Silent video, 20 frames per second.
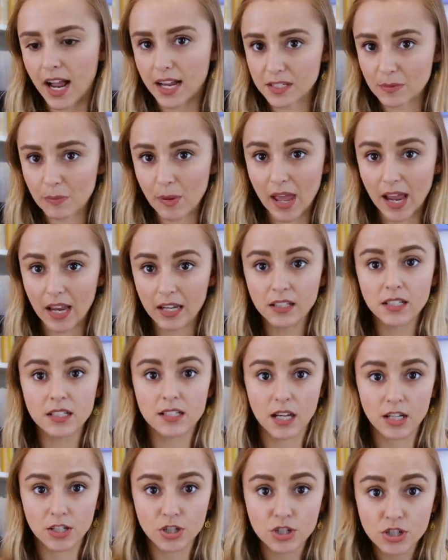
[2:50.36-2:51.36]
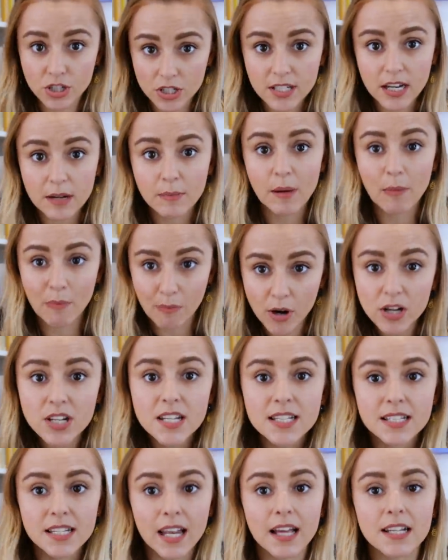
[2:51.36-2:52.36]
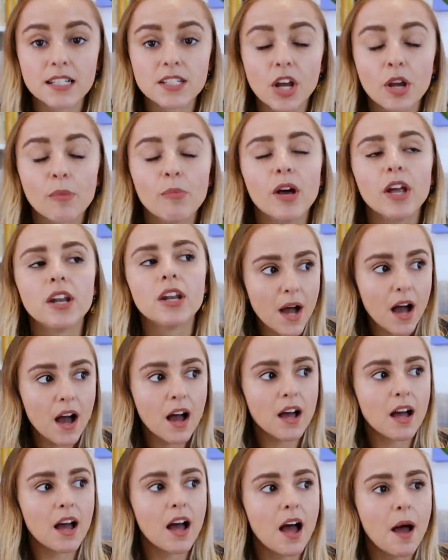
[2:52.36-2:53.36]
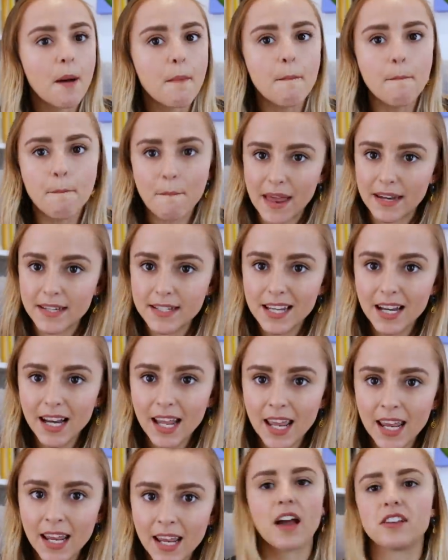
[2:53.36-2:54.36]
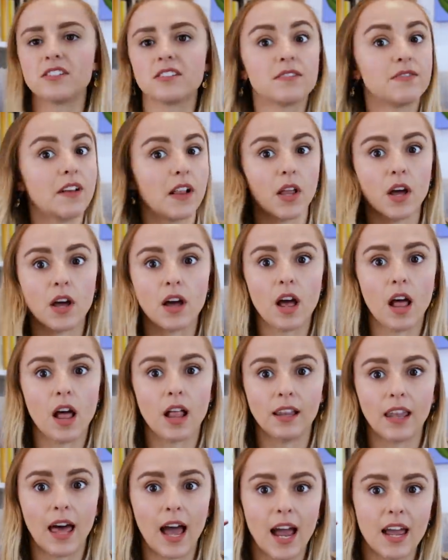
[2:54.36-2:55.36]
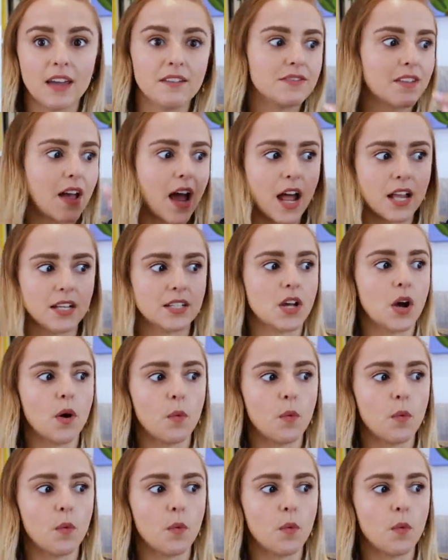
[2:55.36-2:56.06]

kind of pain because I'd just had my body sliced open, but mentally I just felt alive and